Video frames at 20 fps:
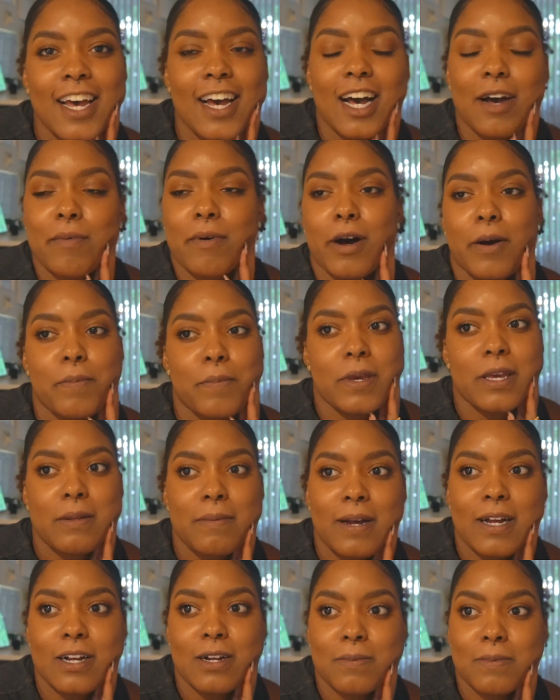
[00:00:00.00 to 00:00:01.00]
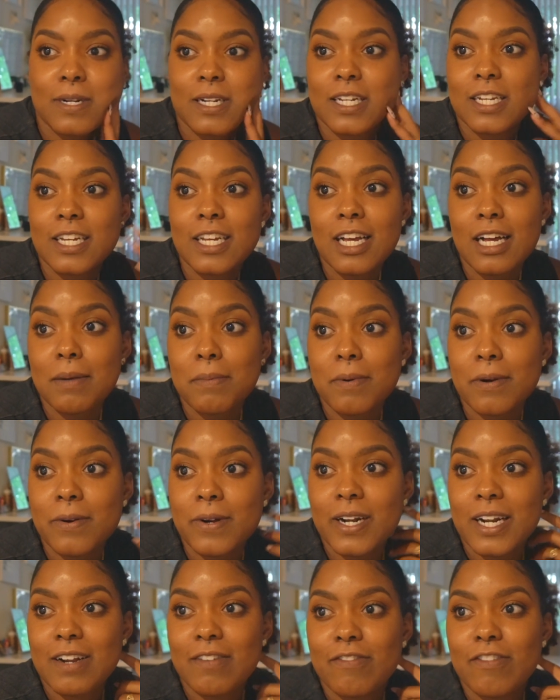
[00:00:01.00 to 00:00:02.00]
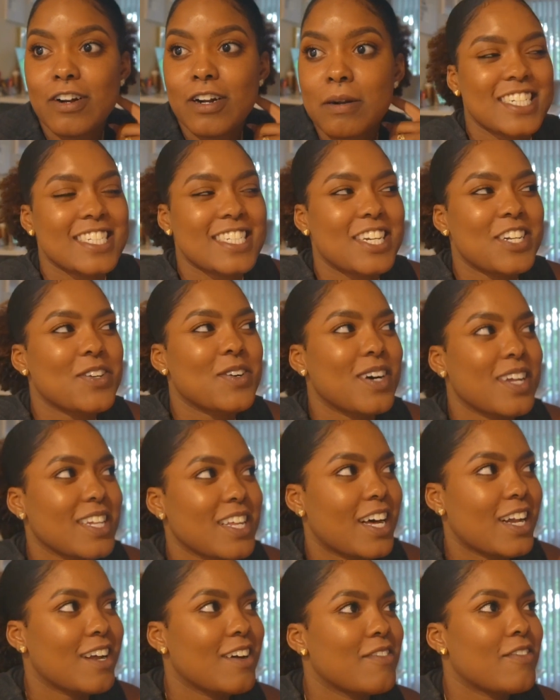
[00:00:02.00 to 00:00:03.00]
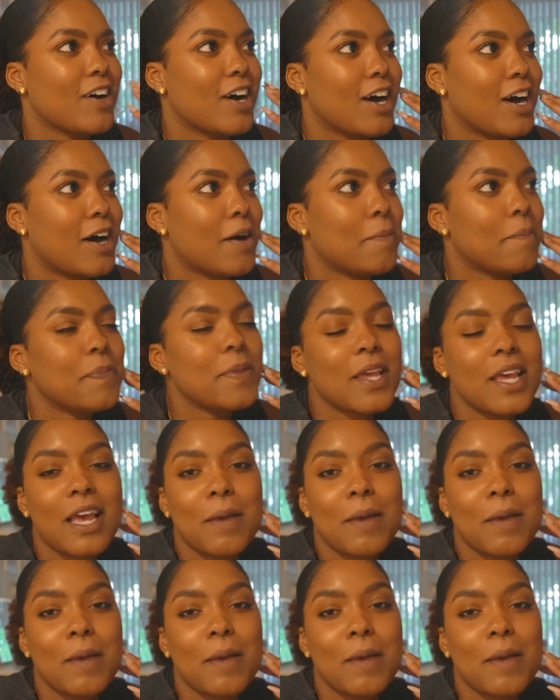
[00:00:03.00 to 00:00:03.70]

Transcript: about me and Michael breaking up or whatever, because I know a lot of um,